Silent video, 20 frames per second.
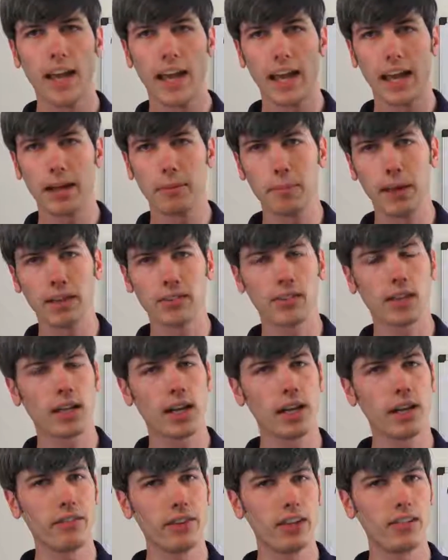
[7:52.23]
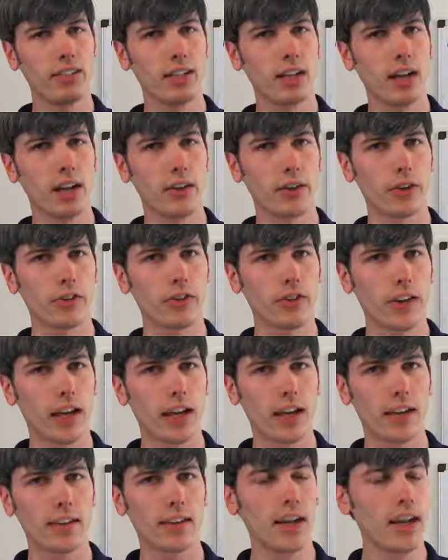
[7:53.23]
and makes it kind of easy to
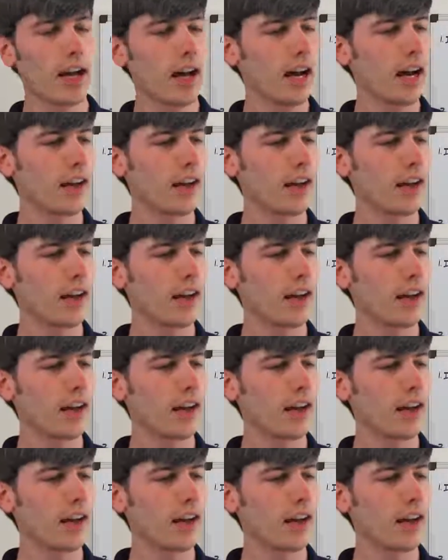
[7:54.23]
understand.